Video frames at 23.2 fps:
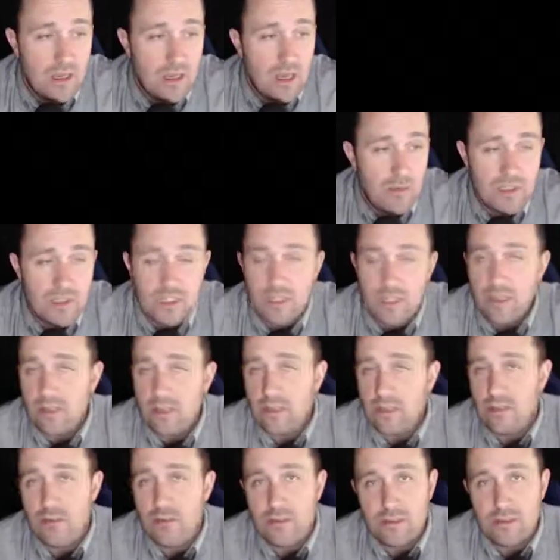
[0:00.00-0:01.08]
uh, which can
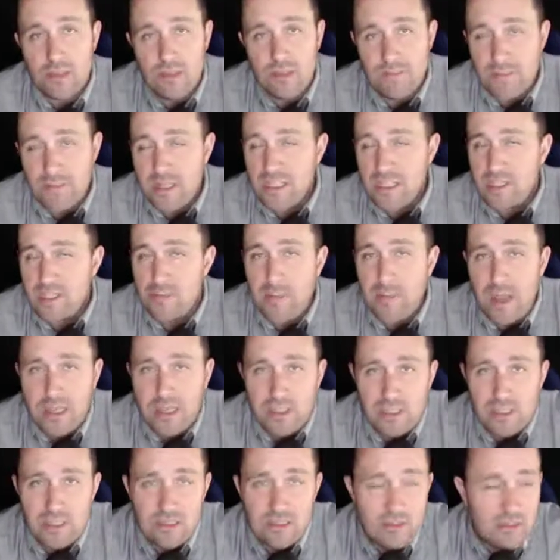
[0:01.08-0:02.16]
include in
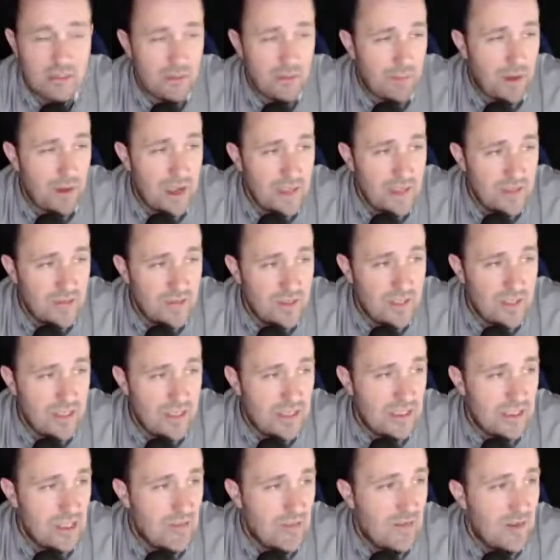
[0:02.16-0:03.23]
inspections, surprise
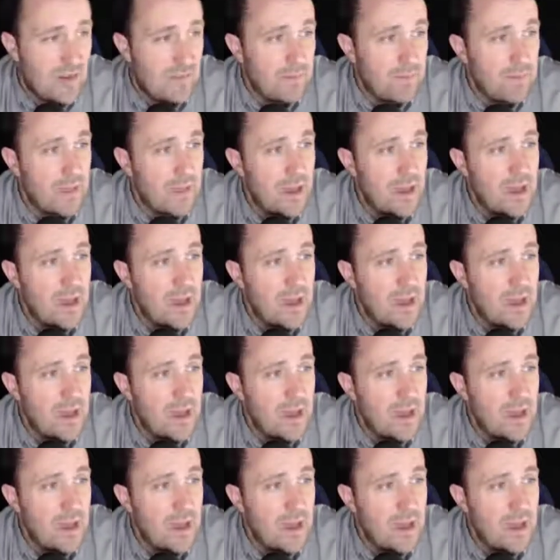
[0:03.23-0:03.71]
visits, even.